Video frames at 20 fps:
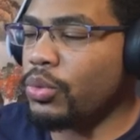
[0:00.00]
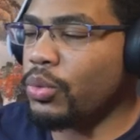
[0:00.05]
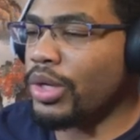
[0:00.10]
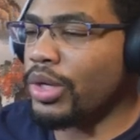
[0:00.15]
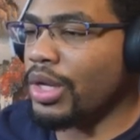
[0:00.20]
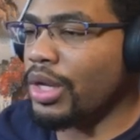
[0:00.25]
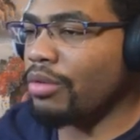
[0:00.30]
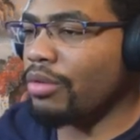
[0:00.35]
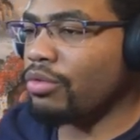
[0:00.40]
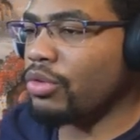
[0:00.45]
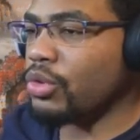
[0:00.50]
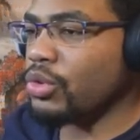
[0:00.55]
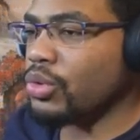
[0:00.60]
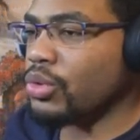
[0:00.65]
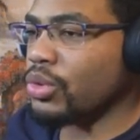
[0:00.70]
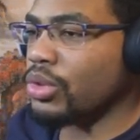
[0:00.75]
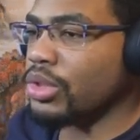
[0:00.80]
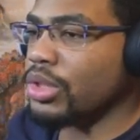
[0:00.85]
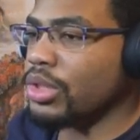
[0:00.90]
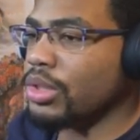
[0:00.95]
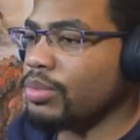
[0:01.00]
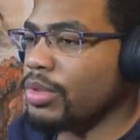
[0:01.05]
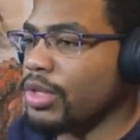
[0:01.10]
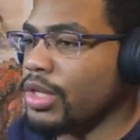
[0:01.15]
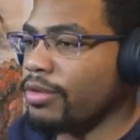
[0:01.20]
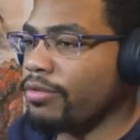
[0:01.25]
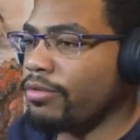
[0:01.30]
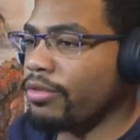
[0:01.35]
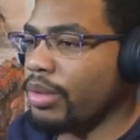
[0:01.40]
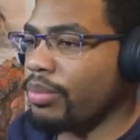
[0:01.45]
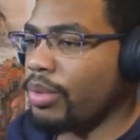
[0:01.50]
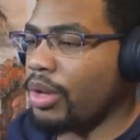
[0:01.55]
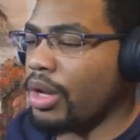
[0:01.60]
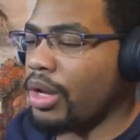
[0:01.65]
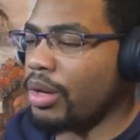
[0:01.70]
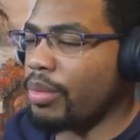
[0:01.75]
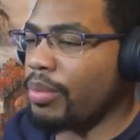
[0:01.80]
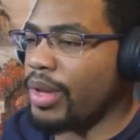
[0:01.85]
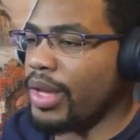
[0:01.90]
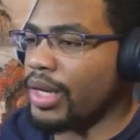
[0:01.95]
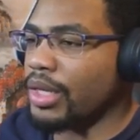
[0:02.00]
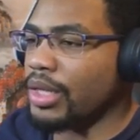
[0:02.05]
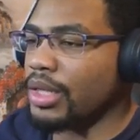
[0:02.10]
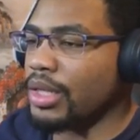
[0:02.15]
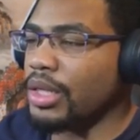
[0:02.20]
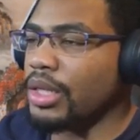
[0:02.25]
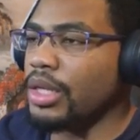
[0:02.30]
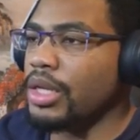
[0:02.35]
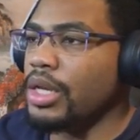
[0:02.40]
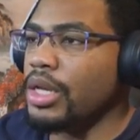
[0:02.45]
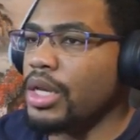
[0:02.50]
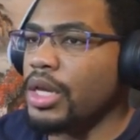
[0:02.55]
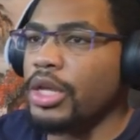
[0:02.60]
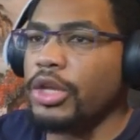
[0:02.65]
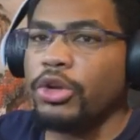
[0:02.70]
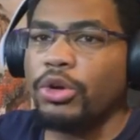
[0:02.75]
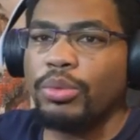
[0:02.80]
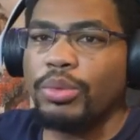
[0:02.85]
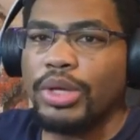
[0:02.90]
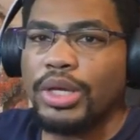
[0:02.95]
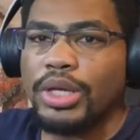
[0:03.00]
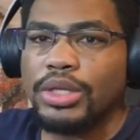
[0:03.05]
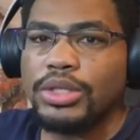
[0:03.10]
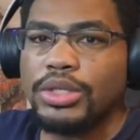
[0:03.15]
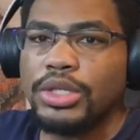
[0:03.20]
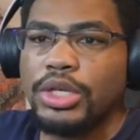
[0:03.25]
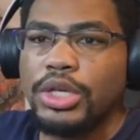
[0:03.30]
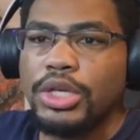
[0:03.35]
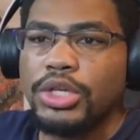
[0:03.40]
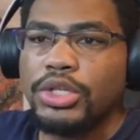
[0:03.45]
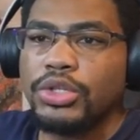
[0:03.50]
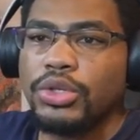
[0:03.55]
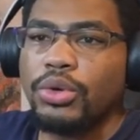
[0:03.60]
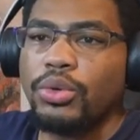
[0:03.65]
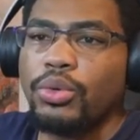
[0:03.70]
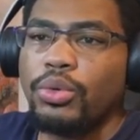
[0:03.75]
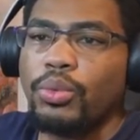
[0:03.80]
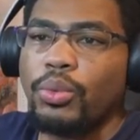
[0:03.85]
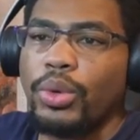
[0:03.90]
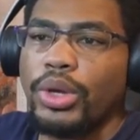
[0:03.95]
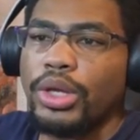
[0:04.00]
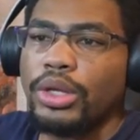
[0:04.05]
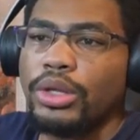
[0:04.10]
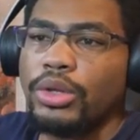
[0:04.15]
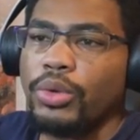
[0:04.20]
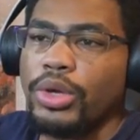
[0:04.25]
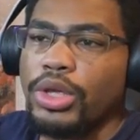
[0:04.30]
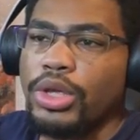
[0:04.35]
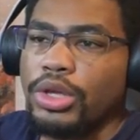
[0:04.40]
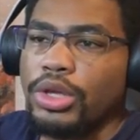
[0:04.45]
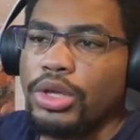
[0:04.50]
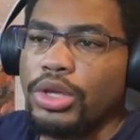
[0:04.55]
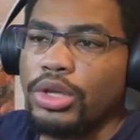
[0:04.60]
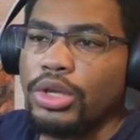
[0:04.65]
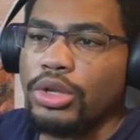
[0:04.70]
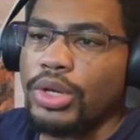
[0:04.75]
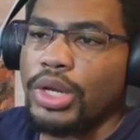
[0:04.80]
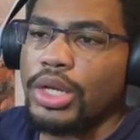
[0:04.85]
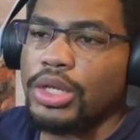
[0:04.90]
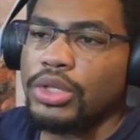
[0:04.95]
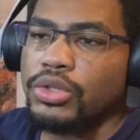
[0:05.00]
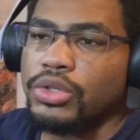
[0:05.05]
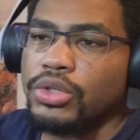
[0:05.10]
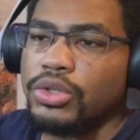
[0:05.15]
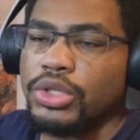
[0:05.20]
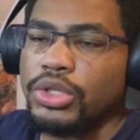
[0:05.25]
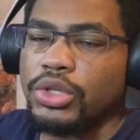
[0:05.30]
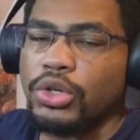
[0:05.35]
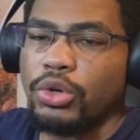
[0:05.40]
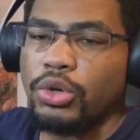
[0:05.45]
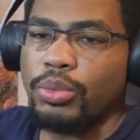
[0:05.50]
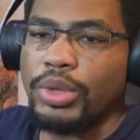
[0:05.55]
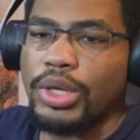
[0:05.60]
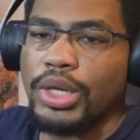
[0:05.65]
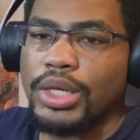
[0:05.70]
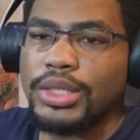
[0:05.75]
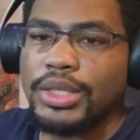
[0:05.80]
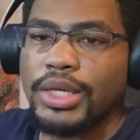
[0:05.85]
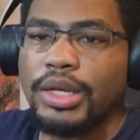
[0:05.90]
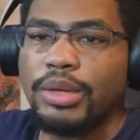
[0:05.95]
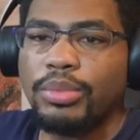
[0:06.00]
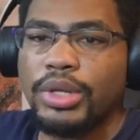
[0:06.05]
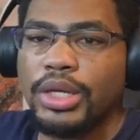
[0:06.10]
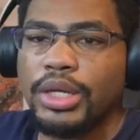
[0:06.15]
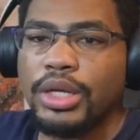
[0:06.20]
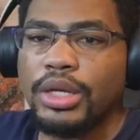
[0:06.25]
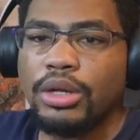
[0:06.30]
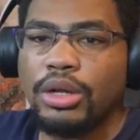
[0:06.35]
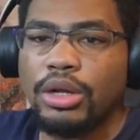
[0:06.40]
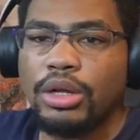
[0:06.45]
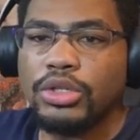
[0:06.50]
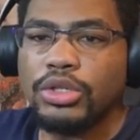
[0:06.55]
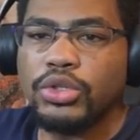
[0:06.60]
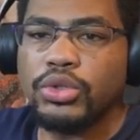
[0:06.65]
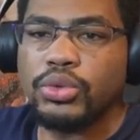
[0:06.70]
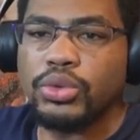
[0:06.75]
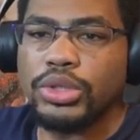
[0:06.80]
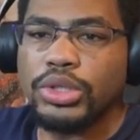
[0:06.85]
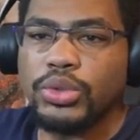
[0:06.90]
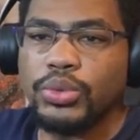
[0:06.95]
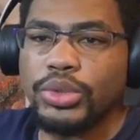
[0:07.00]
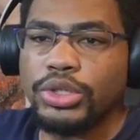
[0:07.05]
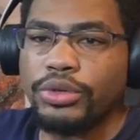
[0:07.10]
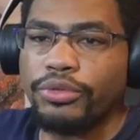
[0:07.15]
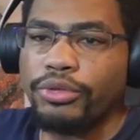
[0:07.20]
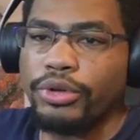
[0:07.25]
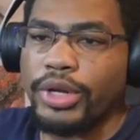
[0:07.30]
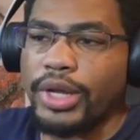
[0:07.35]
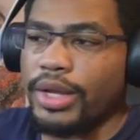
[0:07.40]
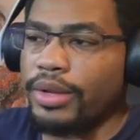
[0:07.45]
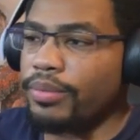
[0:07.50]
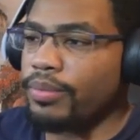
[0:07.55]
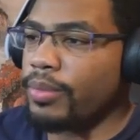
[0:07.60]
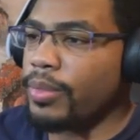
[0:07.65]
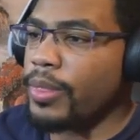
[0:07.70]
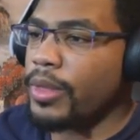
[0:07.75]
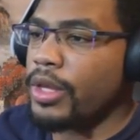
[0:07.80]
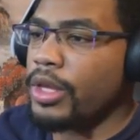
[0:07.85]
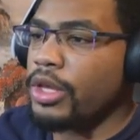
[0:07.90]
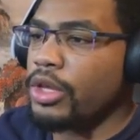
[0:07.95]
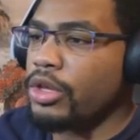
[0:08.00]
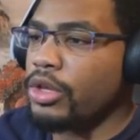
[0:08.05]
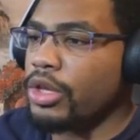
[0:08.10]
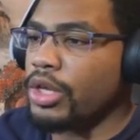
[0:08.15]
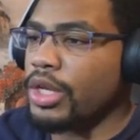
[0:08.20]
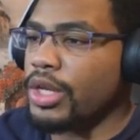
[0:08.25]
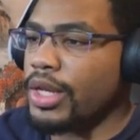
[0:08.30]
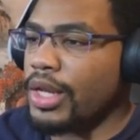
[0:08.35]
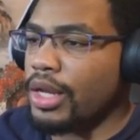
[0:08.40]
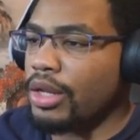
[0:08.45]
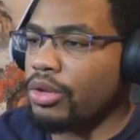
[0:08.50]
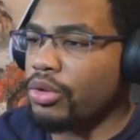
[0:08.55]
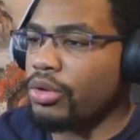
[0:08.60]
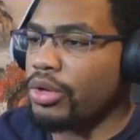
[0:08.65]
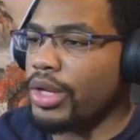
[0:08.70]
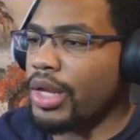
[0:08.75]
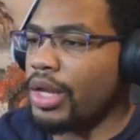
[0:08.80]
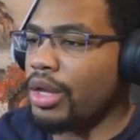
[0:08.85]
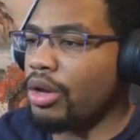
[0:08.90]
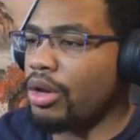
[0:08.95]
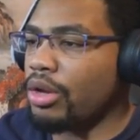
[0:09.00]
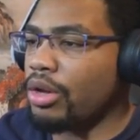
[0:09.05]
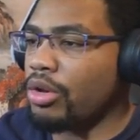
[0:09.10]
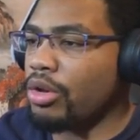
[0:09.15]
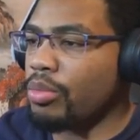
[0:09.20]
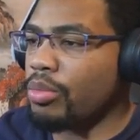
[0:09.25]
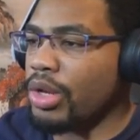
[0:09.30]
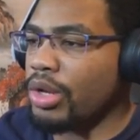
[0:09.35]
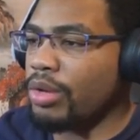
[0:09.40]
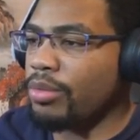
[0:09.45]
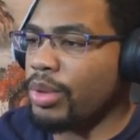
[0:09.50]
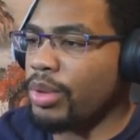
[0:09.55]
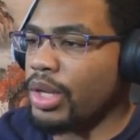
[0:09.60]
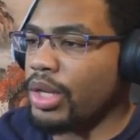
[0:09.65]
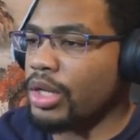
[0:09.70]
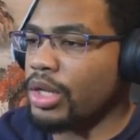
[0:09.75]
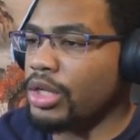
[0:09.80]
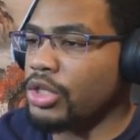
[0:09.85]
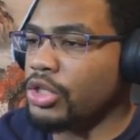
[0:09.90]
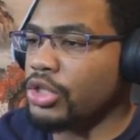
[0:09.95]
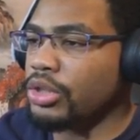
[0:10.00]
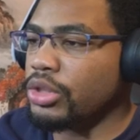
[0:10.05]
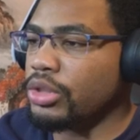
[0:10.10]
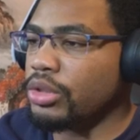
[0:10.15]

to have two sources being flipped automatically in OBS. So the way you can do that is using OBS and a plugin called Source. You can download that on their main page.